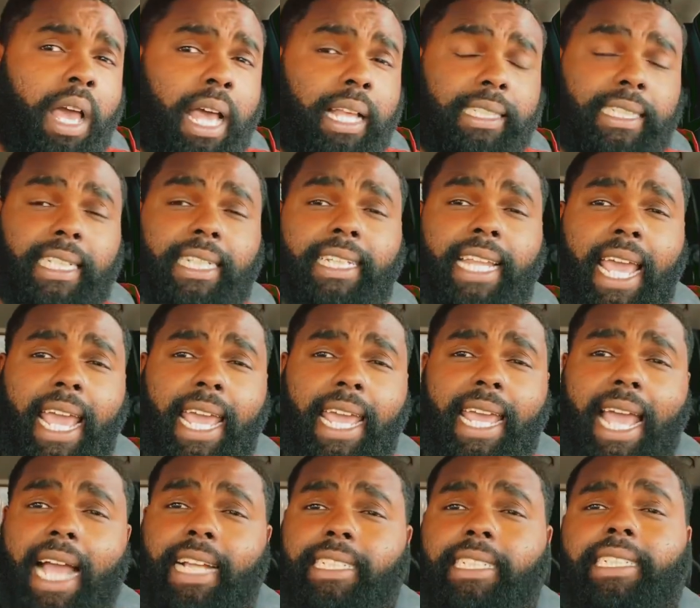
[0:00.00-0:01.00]
today,
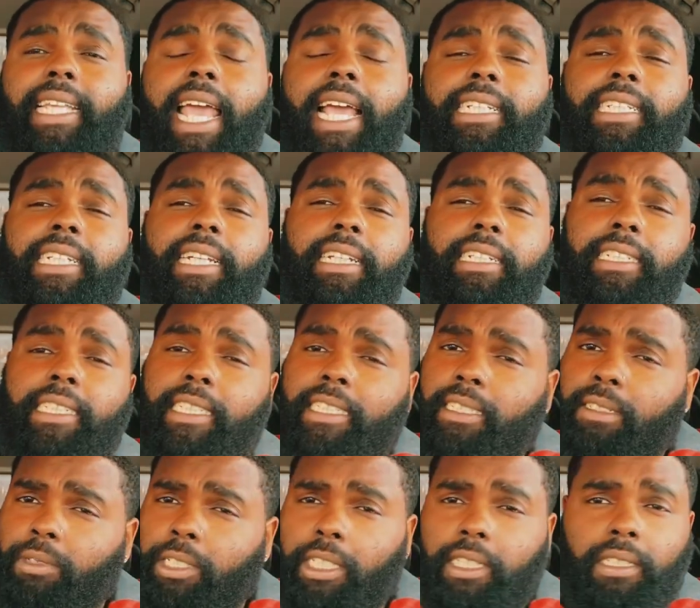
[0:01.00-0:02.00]
I just actually,
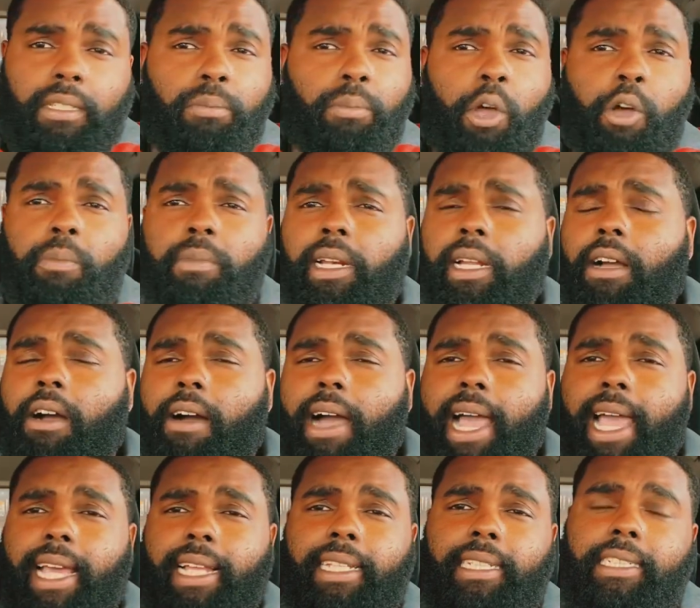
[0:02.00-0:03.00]
just, just a moment ago, I
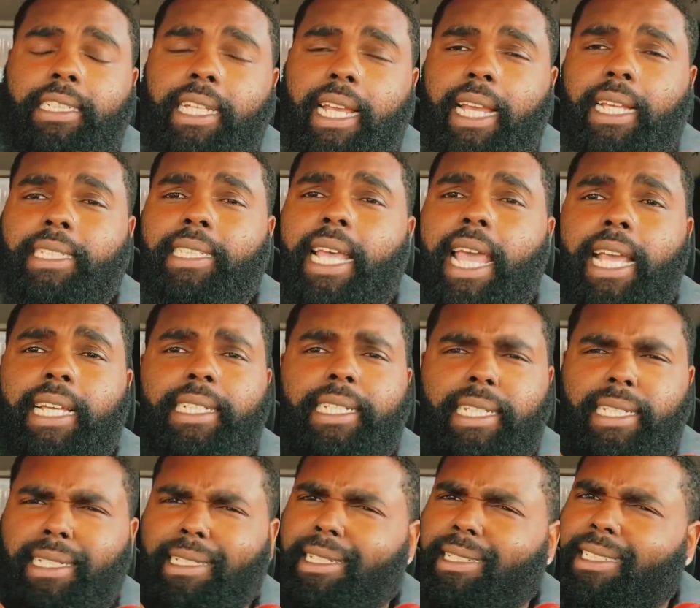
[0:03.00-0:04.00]
had the chance to
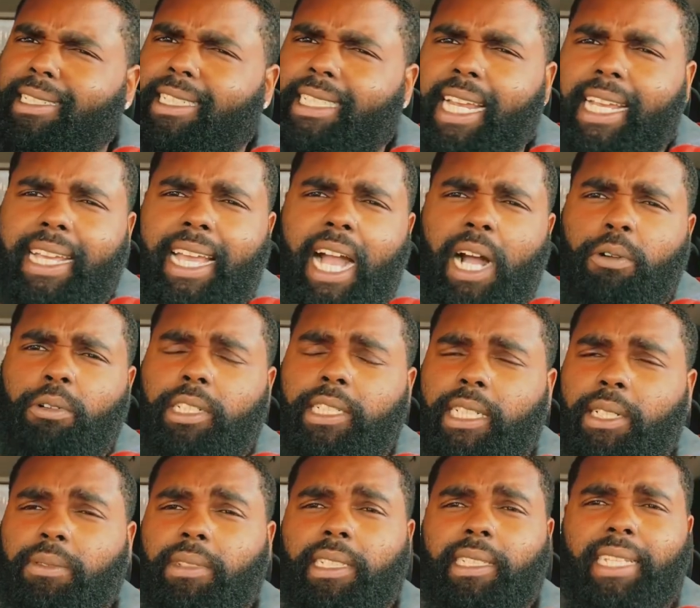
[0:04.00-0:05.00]
actually check out what
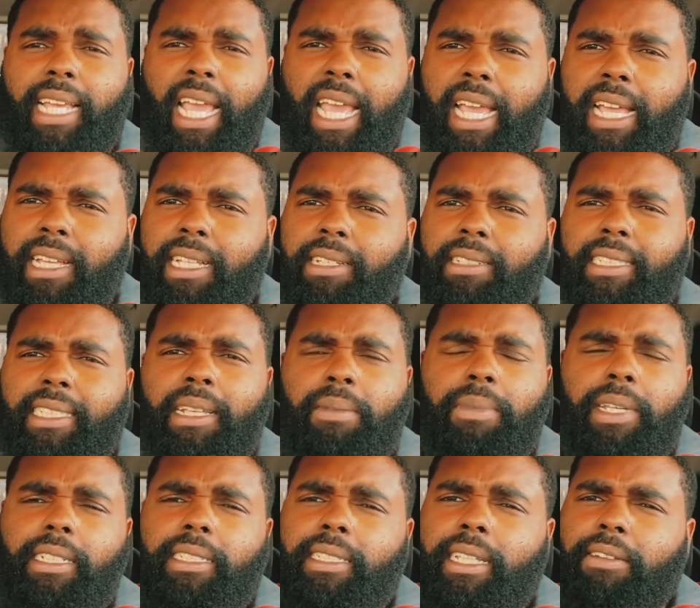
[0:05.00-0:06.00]
she was saying. Some
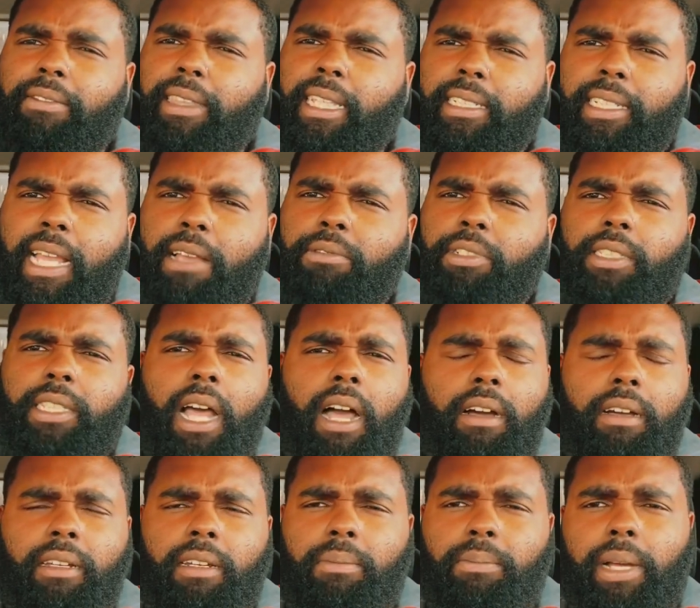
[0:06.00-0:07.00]
of the stuff that they was
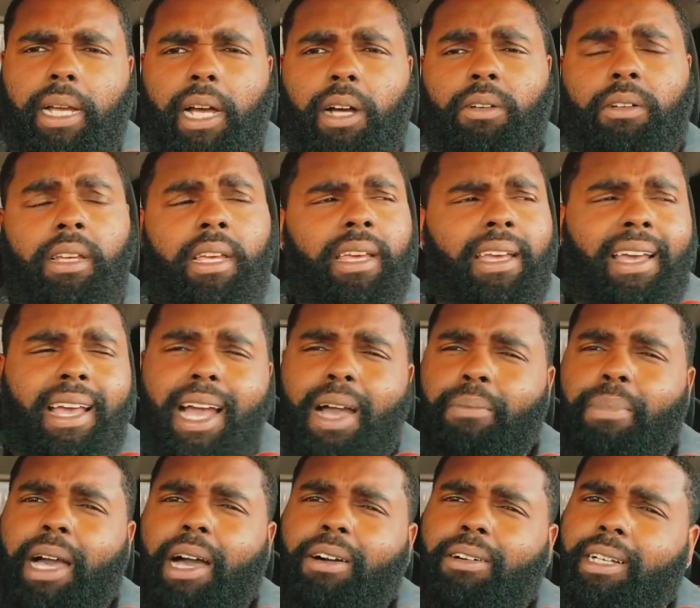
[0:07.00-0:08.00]
talking about,
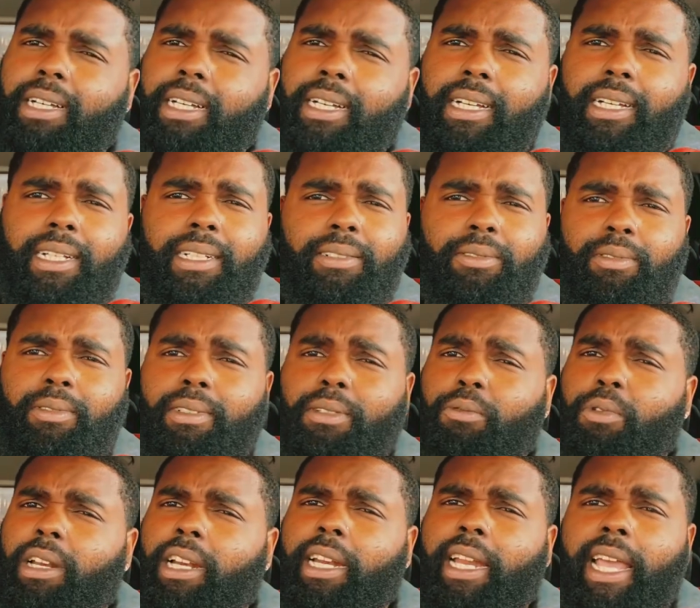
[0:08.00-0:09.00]
about uh,
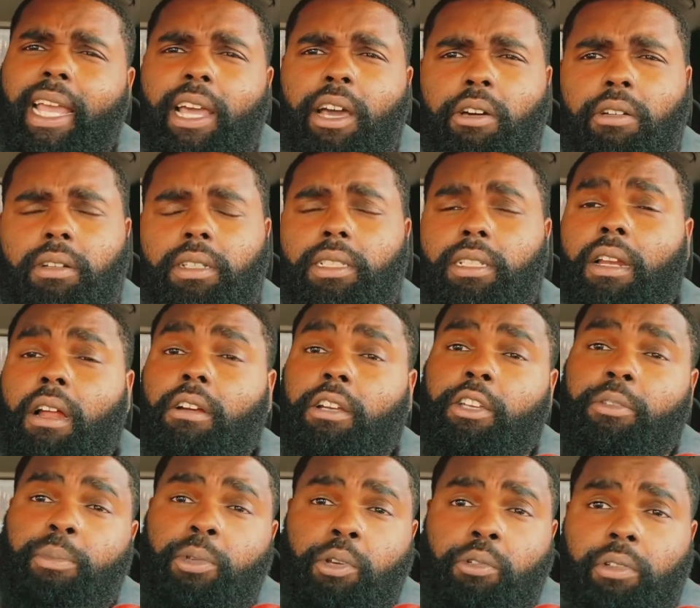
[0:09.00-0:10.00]
one of the elders in our
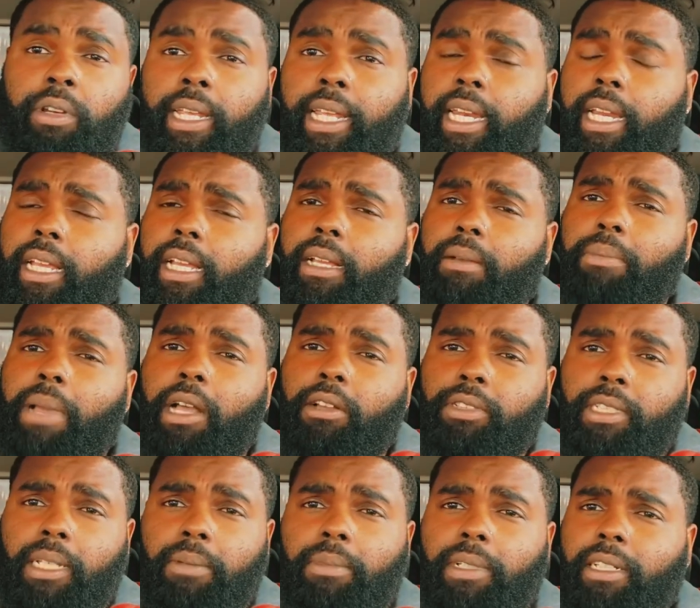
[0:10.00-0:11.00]
community, about
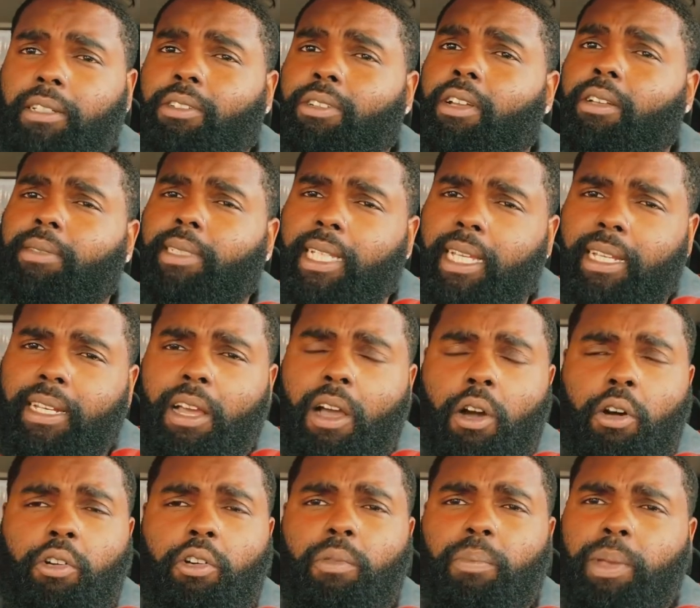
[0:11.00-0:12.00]
some of the, you know what I'm saying, the
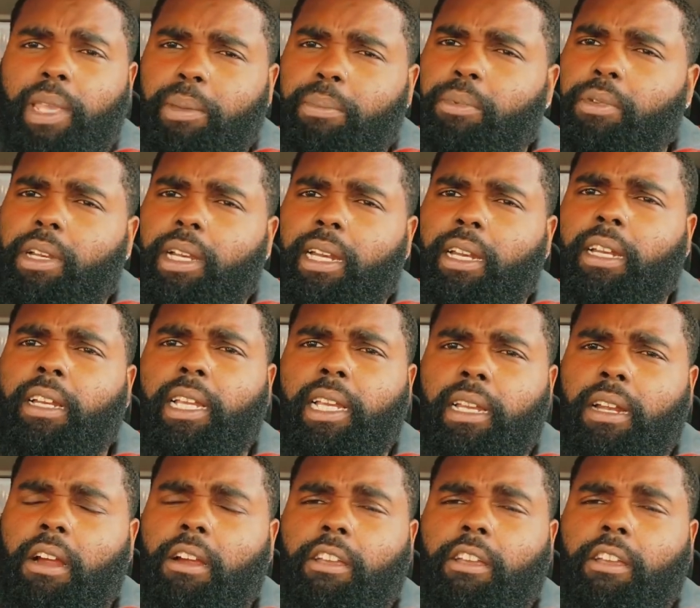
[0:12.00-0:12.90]
older people in, in our